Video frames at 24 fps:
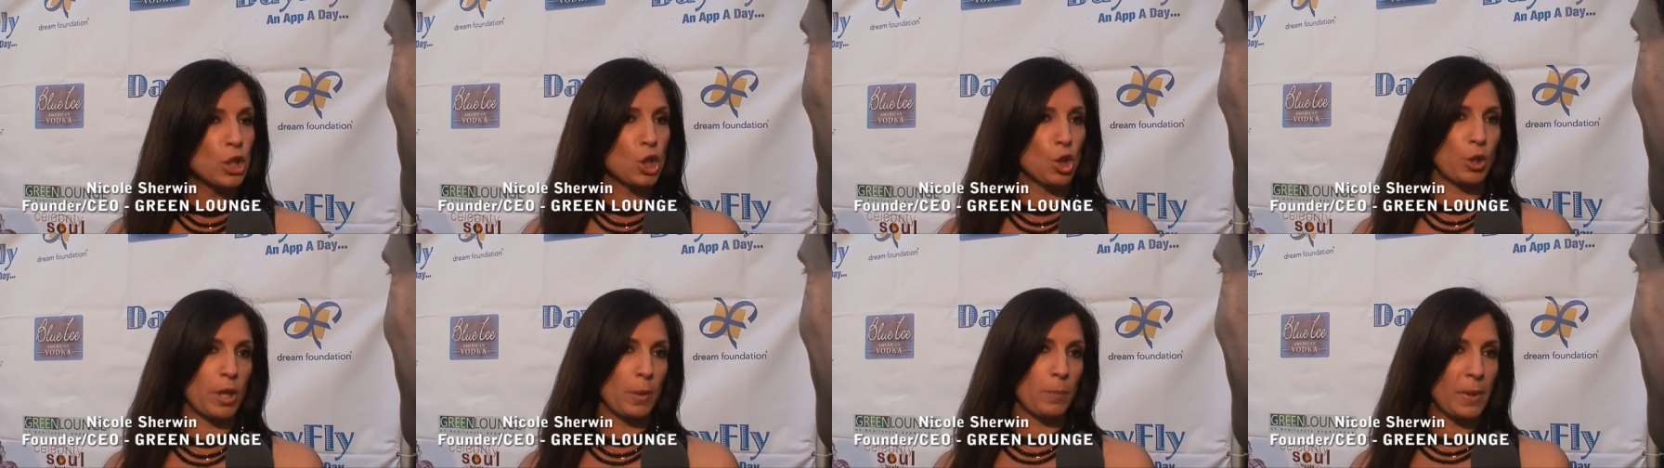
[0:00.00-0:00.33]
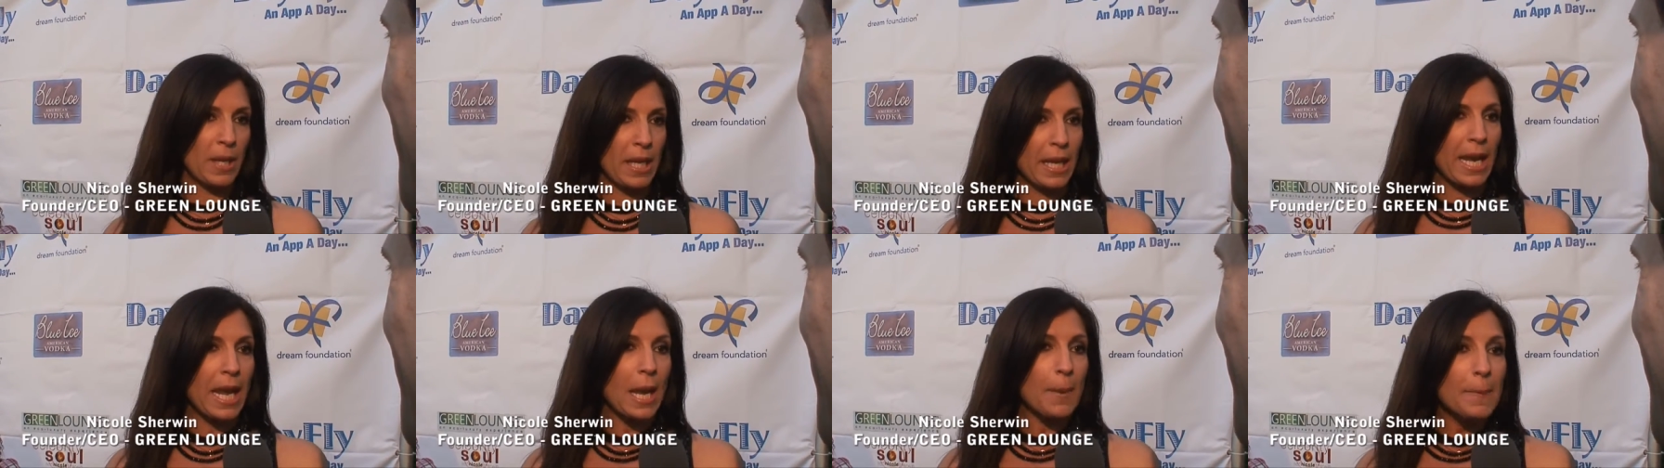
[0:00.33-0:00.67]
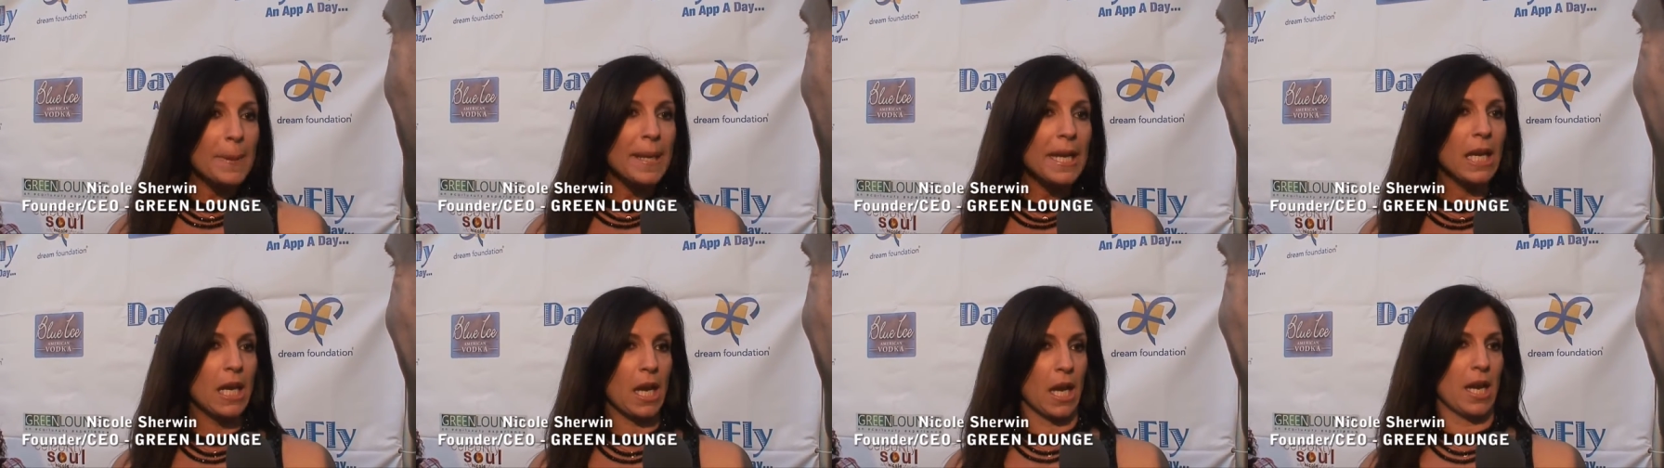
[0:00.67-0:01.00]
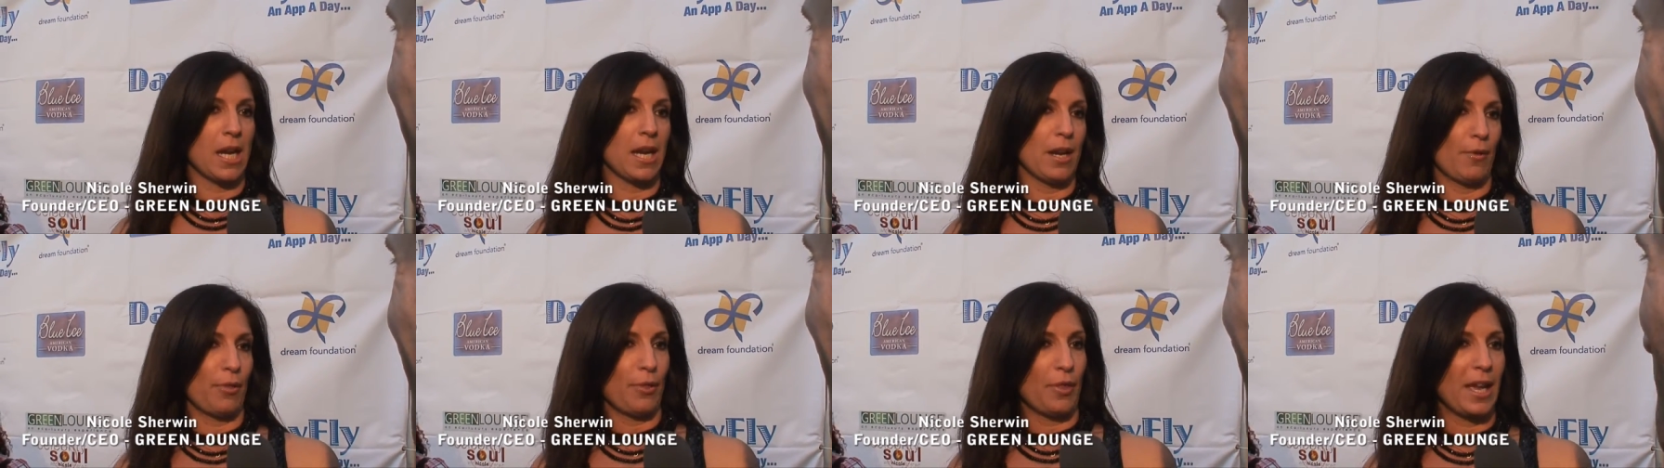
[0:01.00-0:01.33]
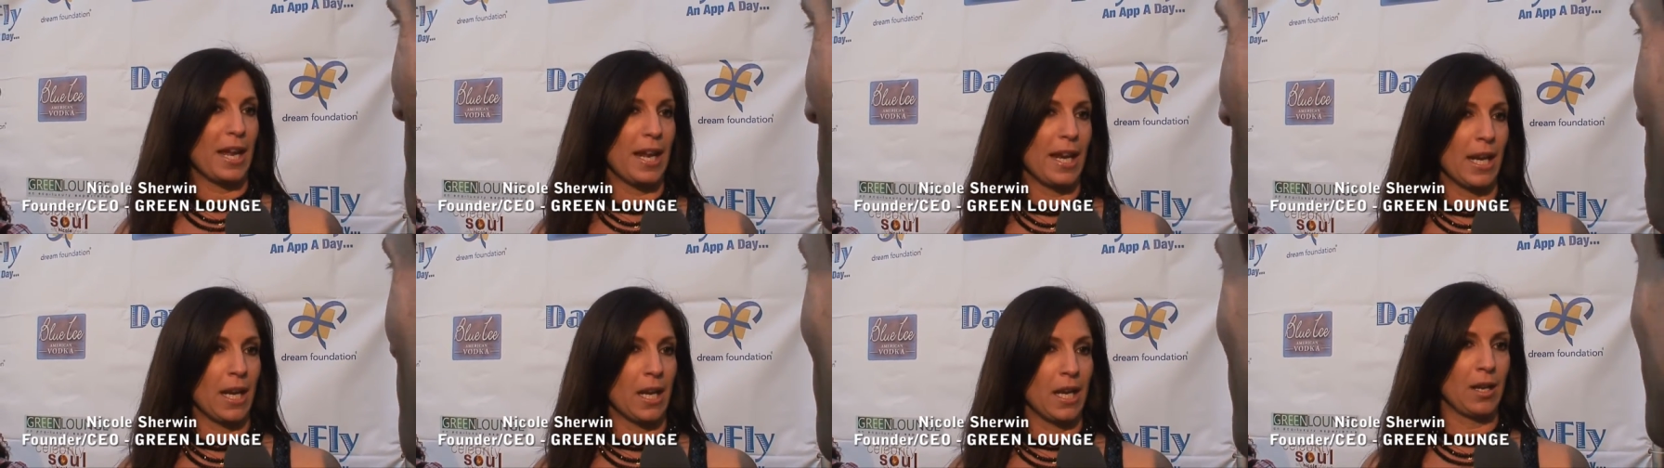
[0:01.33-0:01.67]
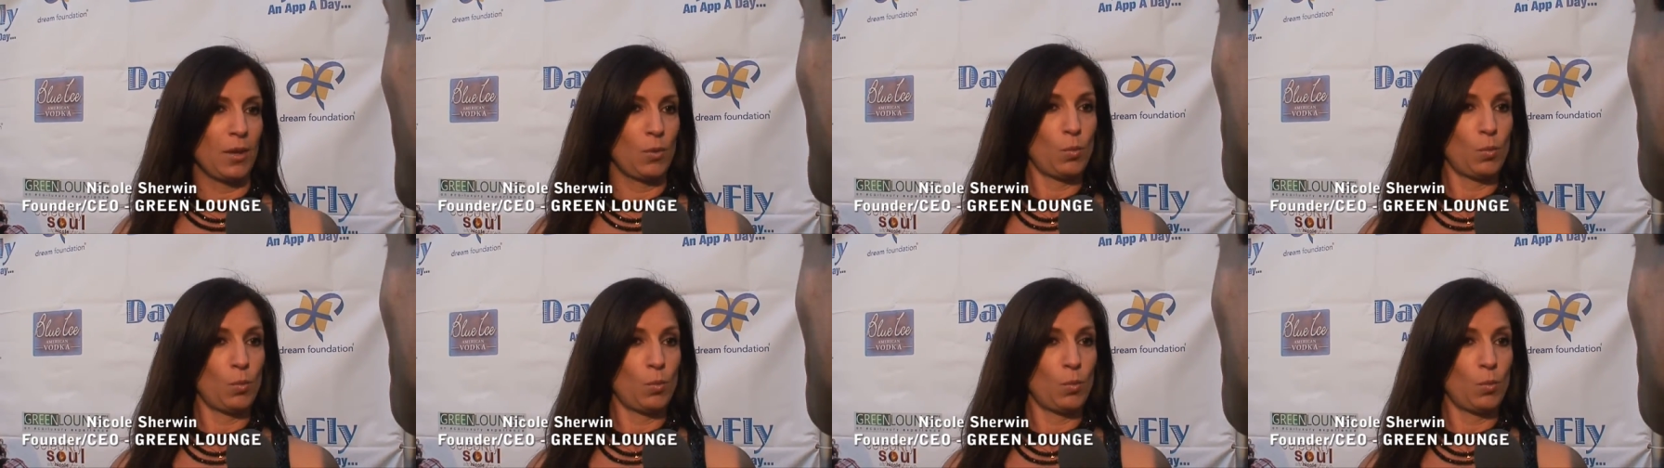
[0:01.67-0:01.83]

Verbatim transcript: trippy, hippie kind of thing. But, it,